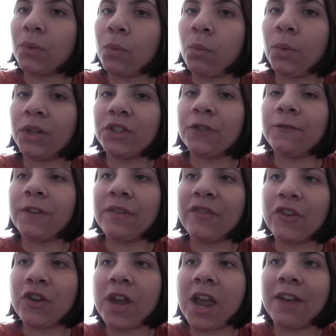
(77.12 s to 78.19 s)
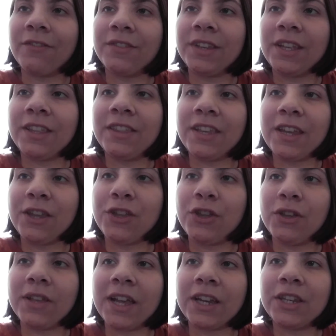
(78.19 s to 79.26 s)
what's your favorite crafty thing
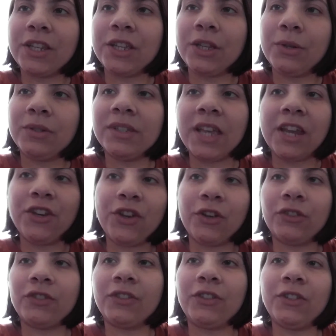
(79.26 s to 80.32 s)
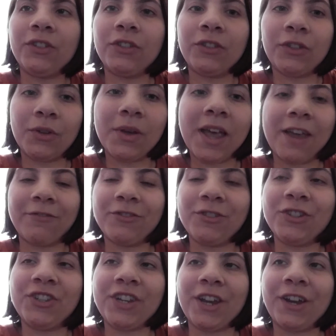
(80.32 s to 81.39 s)
you like to use, and you'll still have
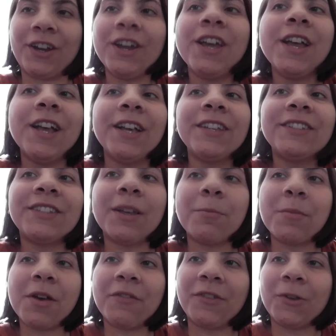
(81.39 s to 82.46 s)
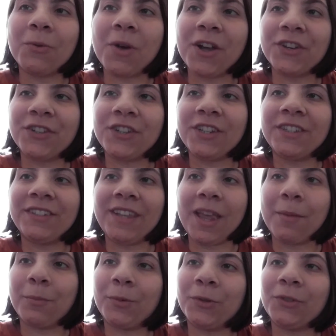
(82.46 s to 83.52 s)
to share some of your washi
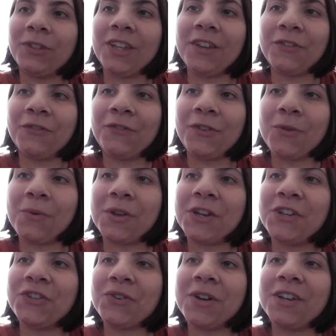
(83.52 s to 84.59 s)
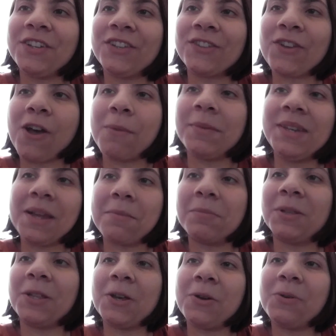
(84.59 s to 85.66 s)
samples. If you want to join, just comment down
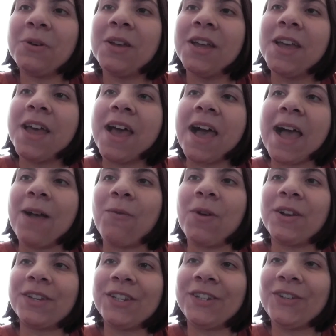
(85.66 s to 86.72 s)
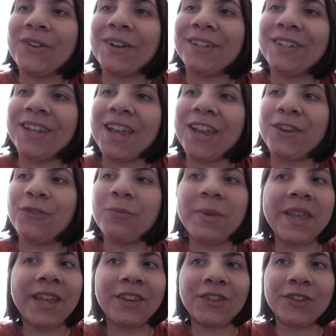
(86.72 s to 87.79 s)
below, I want to join, and you'll
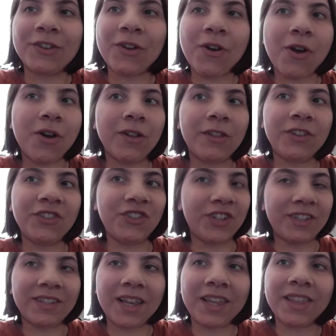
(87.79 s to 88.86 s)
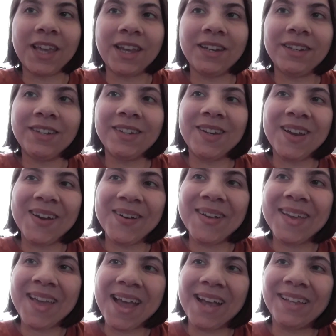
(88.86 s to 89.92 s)
be entered just like that.
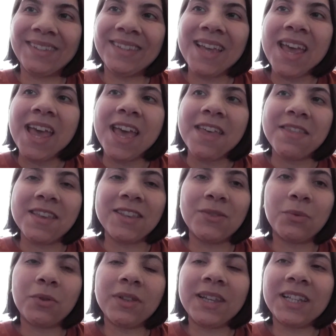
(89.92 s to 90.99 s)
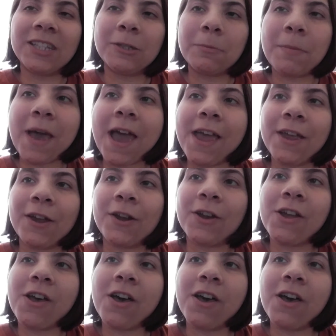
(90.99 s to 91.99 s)
Alright guys, this will expire